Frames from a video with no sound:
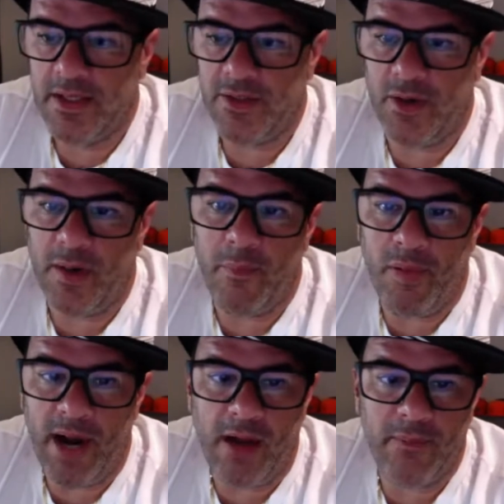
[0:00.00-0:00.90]
They're a
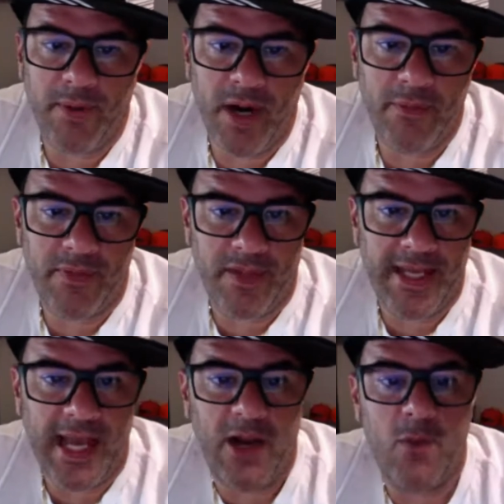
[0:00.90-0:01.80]
brown bird with a
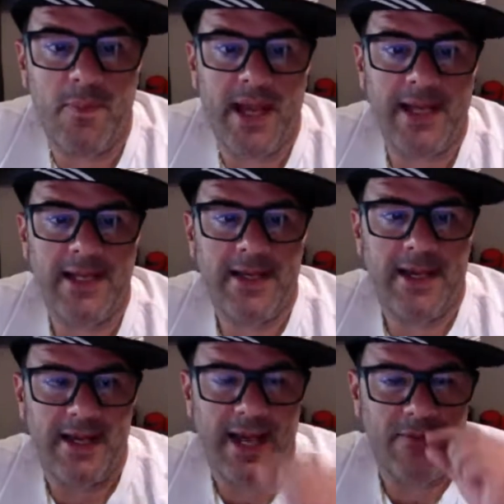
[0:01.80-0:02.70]
yellow belly,
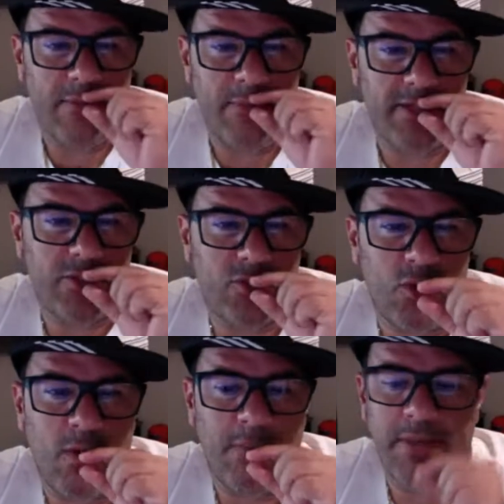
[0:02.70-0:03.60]
and they have a big,
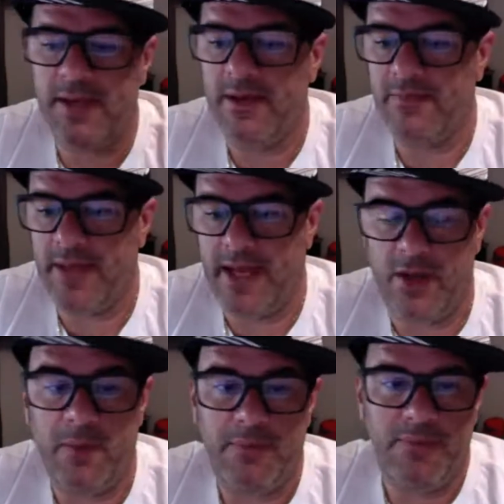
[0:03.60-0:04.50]
strong beak. And
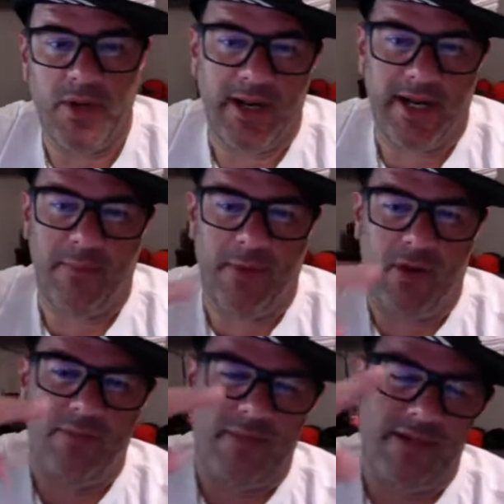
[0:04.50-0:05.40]
they're like
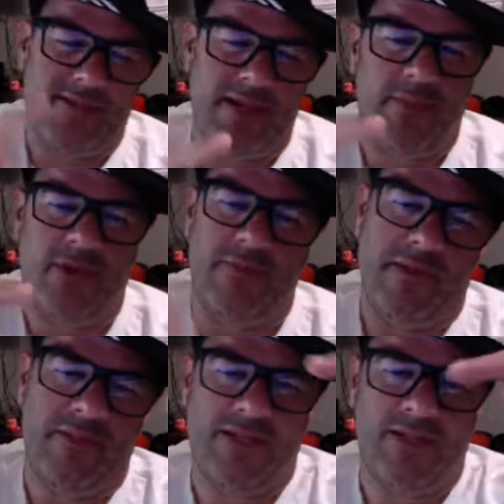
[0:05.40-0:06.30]
about, I'd say about
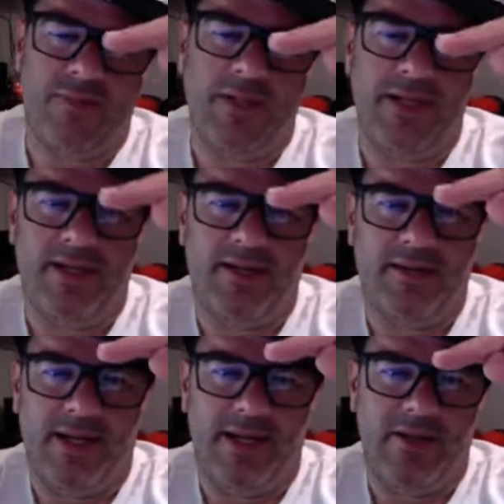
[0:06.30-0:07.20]
maybe this big.
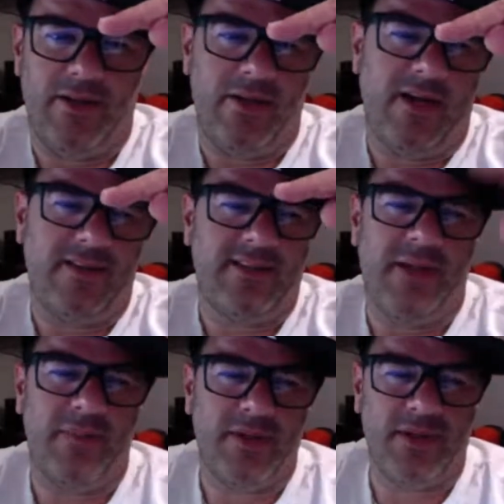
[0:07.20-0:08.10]
Like, they're not
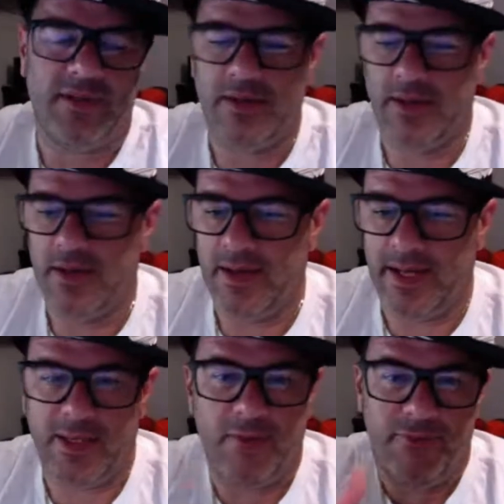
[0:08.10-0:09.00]
that big.
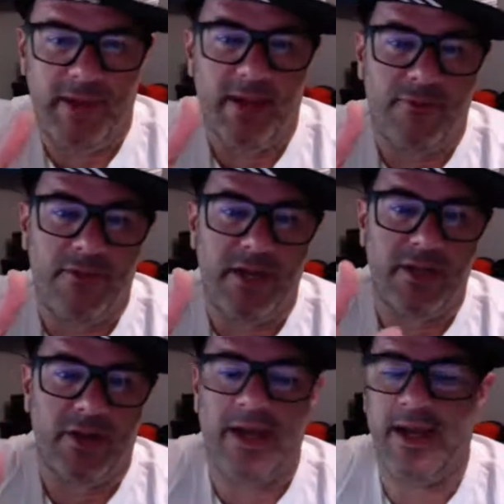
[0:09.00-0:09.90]
Like they'll fit in
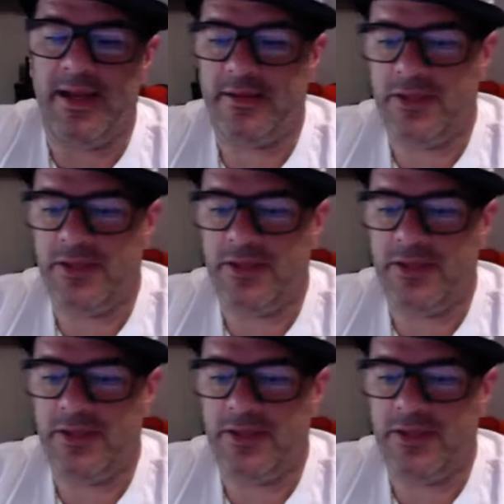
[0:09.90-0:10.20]
your hand.